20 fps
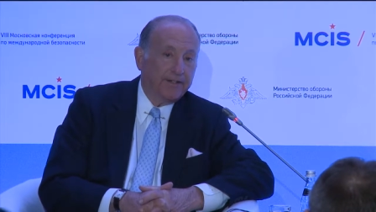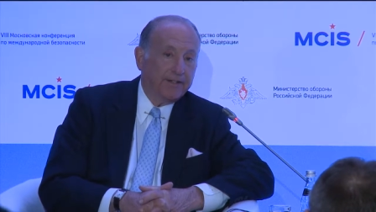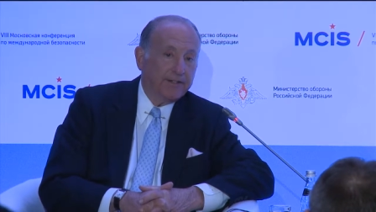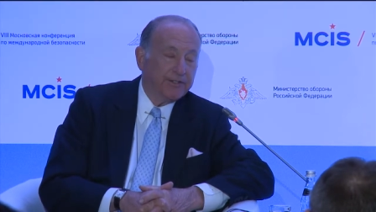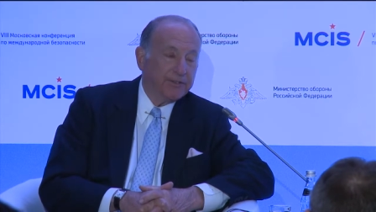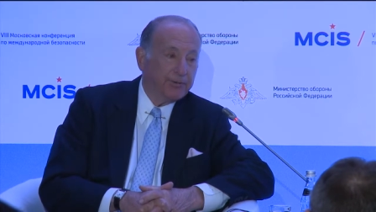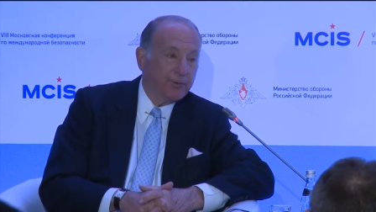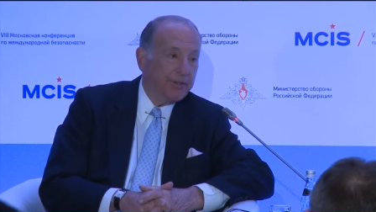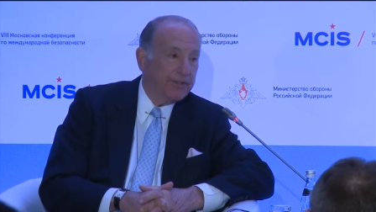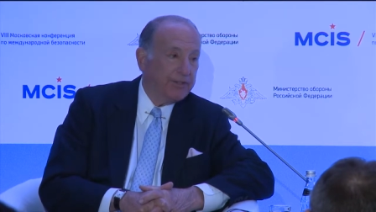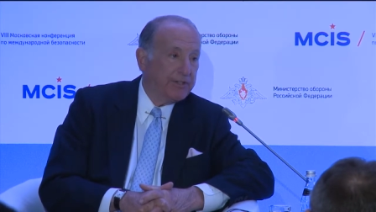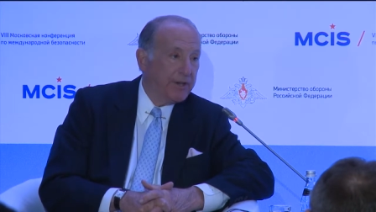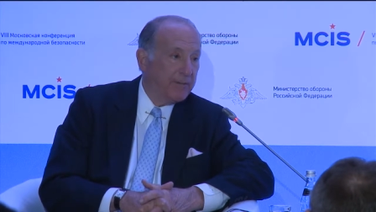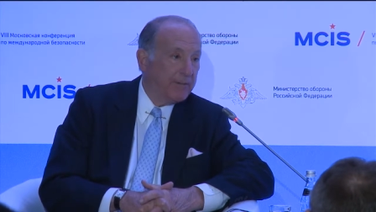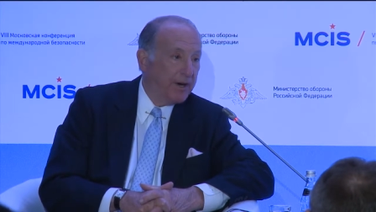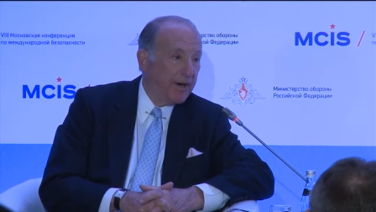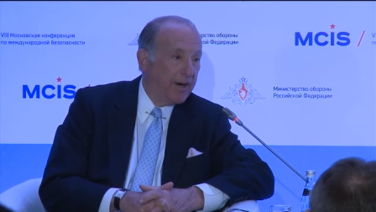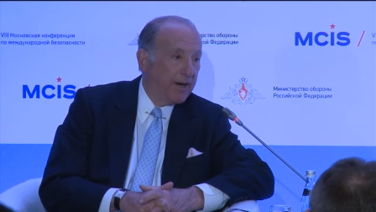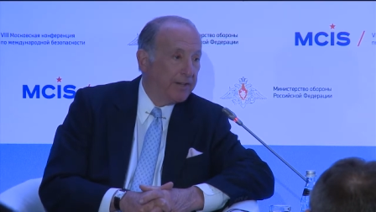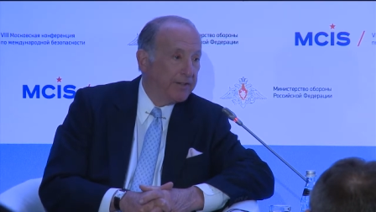is what the
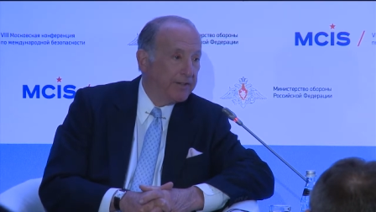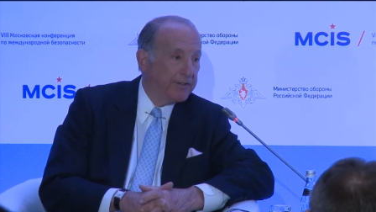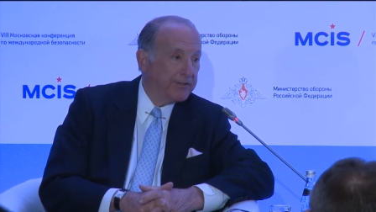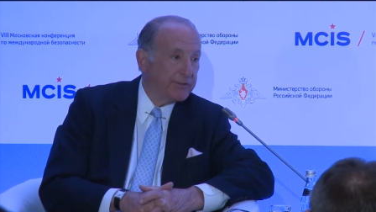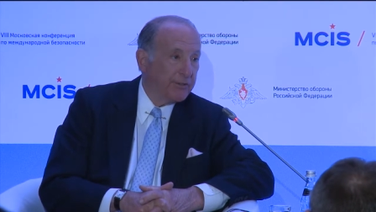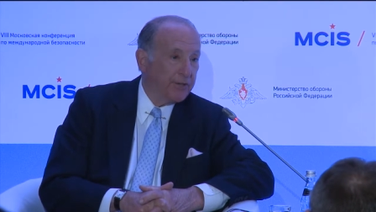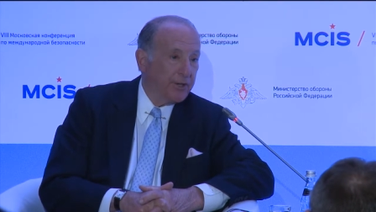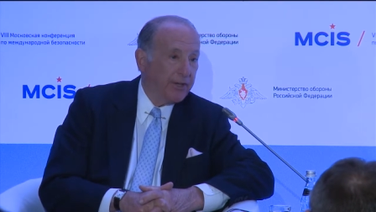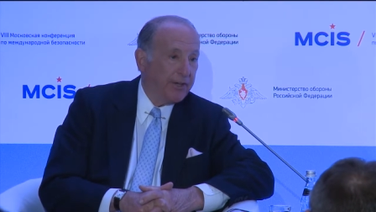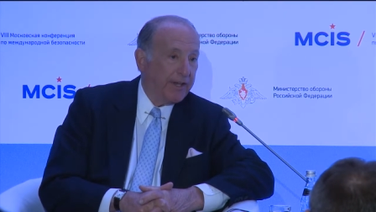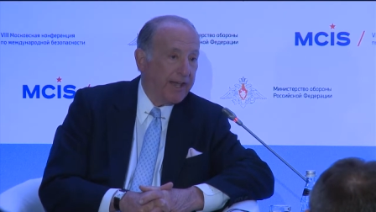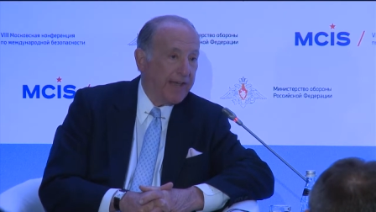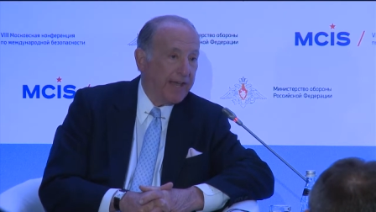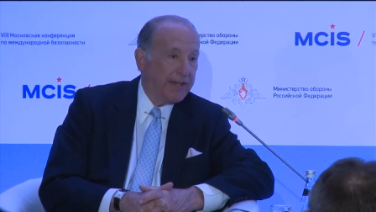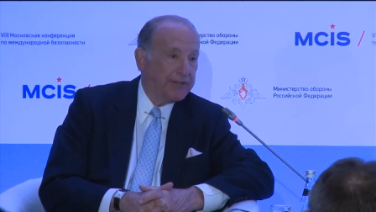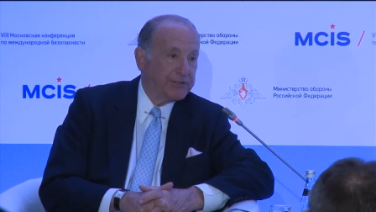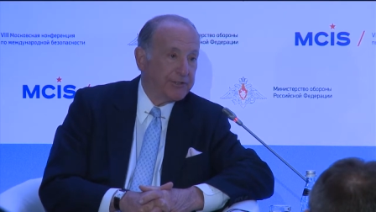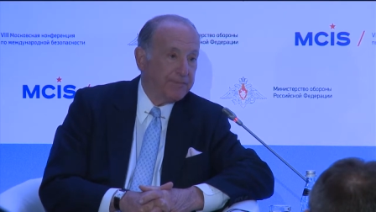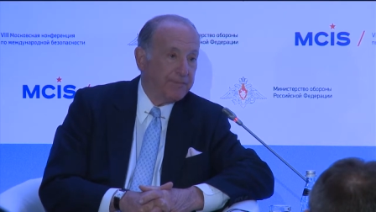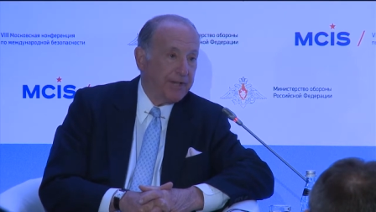Americans called
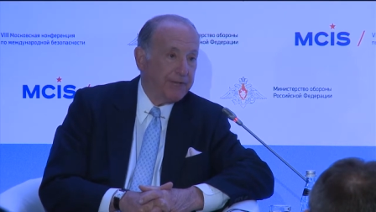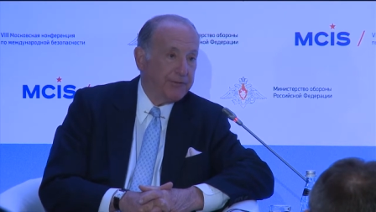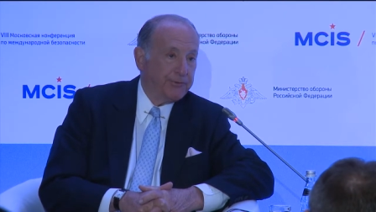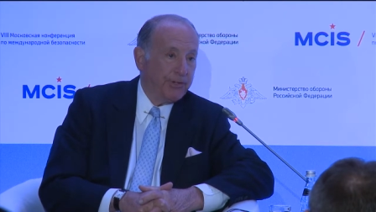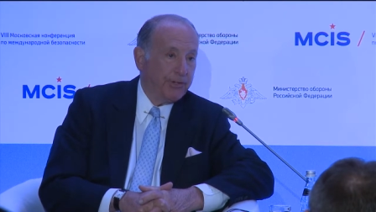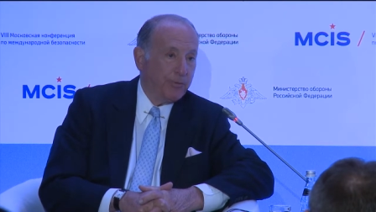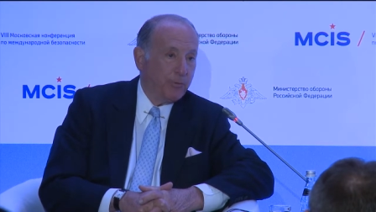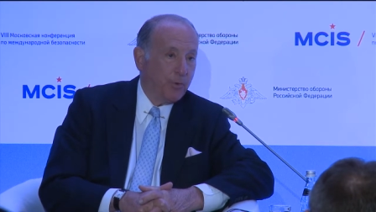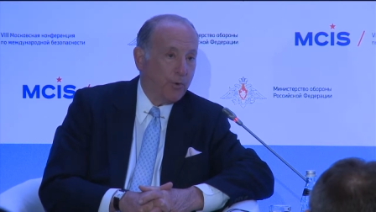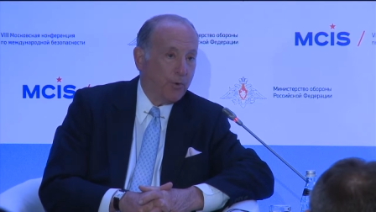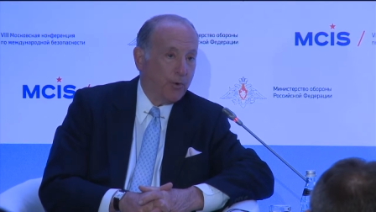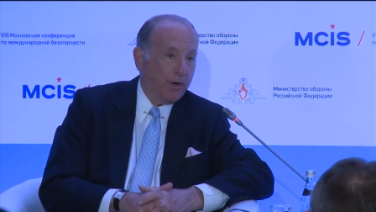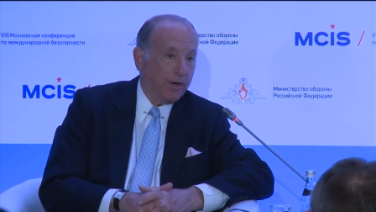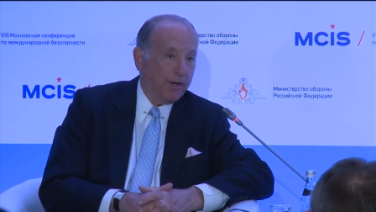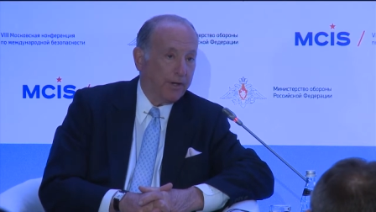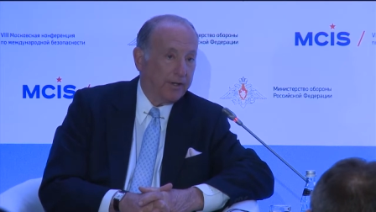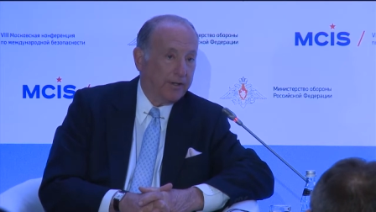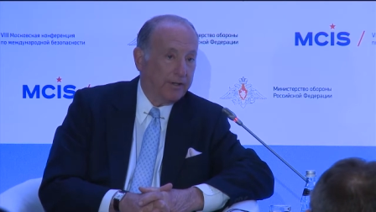asymmetric war.